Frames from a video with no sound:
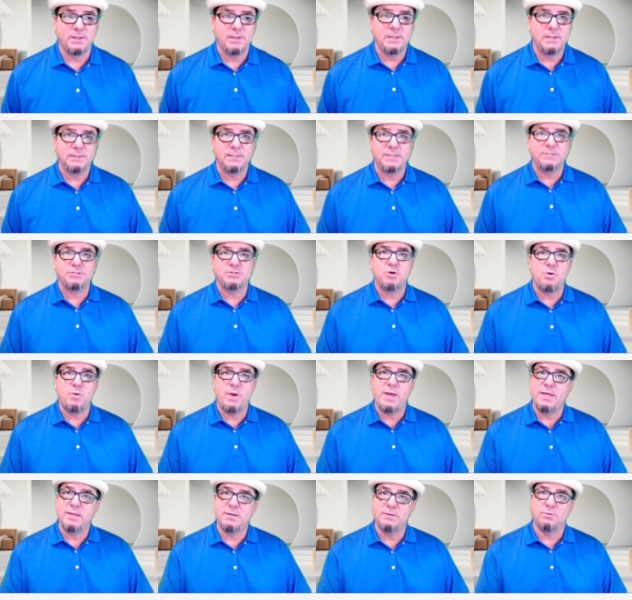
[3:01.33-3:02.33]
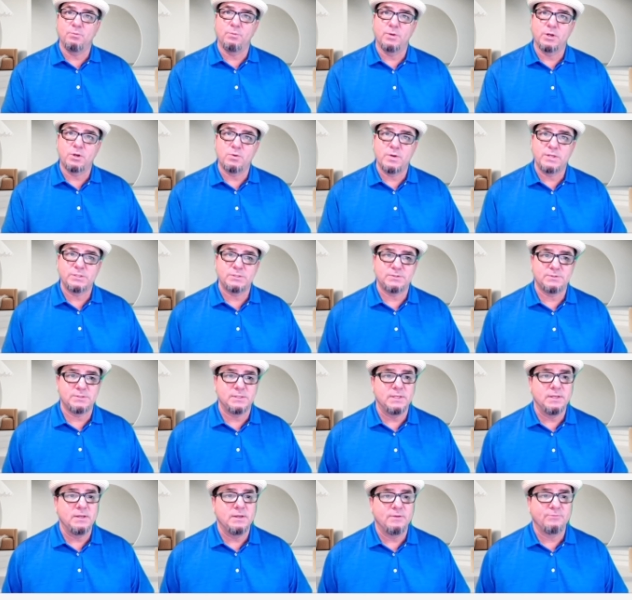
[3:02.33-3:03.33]
Let's go ahead and
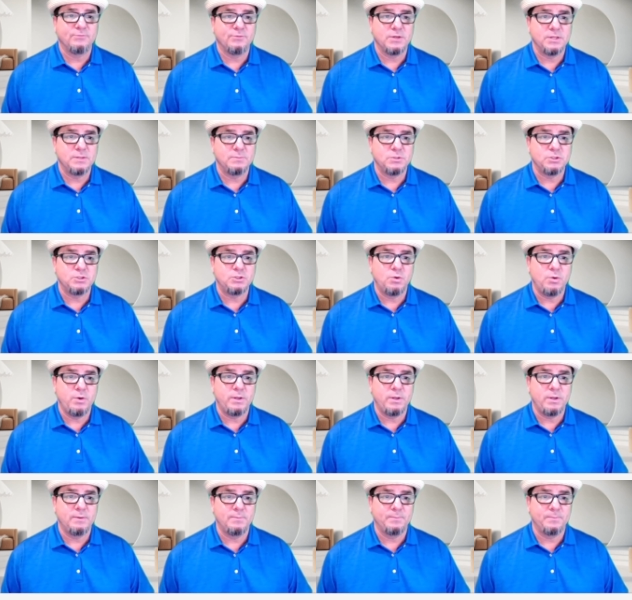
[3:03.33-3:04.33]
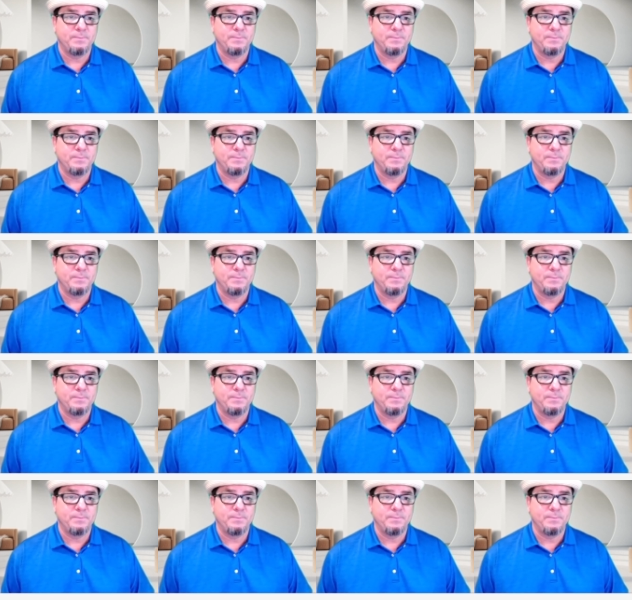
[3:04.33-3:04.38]
request for him to join.